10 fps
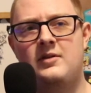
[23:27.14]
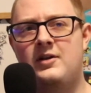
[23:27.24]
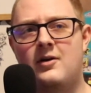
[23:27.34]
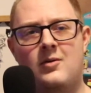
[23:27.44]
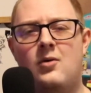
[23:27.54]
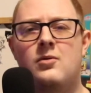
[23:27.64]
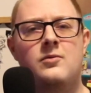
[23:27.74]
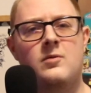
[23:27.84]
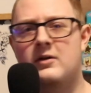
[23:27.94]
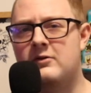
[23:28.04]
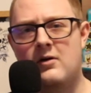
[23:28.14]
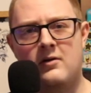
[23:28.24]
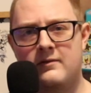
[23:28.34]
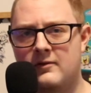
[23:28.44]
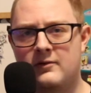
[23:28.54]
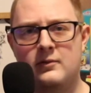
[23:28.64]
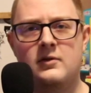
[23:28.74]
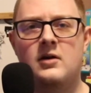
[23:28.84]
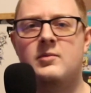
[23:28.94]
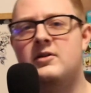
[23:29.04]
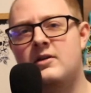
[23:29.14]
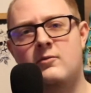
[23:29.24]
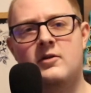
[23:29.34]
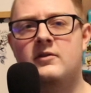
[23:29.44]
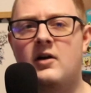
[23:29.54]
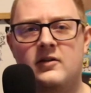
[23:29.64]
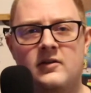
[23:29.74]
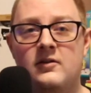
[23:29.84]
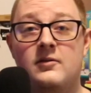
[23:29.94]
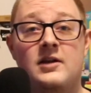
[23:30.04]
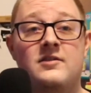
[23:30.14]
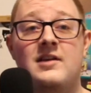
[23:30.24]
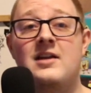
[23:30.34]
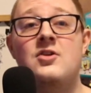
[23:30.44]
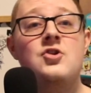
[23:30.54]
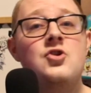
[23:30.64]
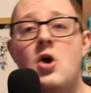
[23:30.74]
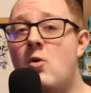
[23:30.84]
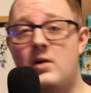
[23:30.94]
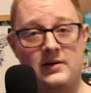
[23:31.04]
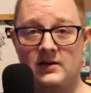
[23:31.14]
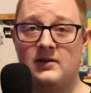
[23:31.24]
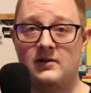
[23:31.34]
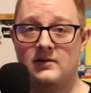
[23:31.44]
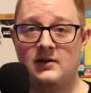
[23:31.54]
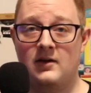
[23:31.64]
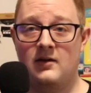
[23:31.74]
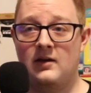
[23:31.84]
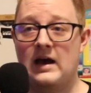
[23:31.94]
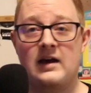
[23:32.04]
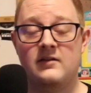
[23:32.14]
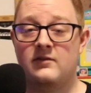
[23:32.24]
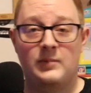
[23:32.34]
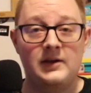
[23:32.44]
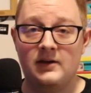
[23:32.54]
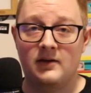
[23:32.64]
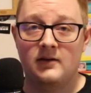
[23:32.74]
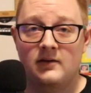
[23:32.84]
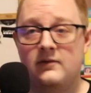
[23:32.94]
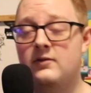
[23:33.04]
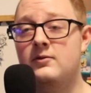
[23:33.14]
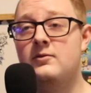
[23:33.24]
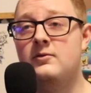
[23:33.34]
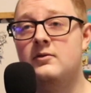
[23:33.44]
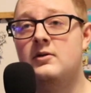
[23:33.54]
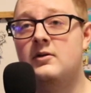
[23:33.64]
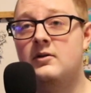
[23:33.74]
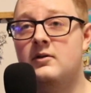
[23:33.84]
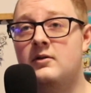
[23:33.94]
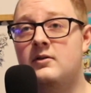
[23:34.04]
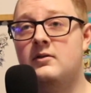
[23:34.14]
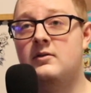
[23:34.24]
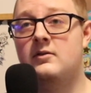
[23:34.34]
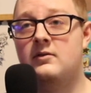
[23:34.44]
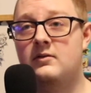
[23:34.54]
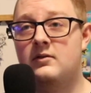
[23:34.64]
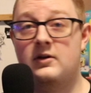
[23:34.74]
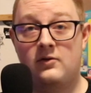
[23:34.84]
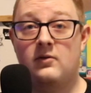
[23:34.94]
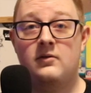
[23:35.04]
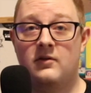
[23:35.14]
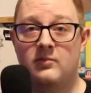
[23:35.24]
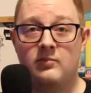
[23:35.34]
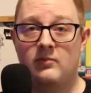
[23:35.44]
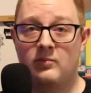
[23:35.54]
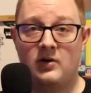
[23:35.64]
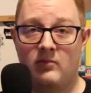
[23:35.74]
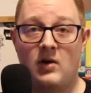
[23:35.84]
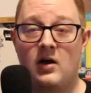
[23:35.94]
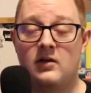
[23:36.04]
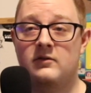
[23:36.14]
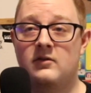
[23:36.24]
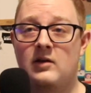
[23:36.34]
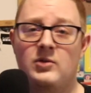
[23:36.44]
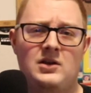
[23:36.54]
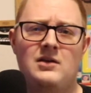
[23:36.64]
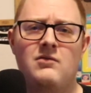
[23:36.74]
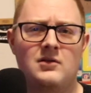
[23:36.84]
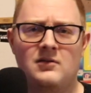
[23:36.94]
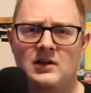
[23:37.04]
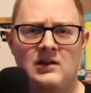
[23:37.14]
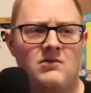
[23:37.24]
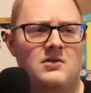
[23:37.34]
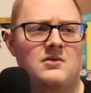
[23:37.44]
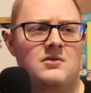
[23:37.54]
old rich golfers would come in, they want to talk to you, and I just had no idea how to speak to adults, pretty much. Even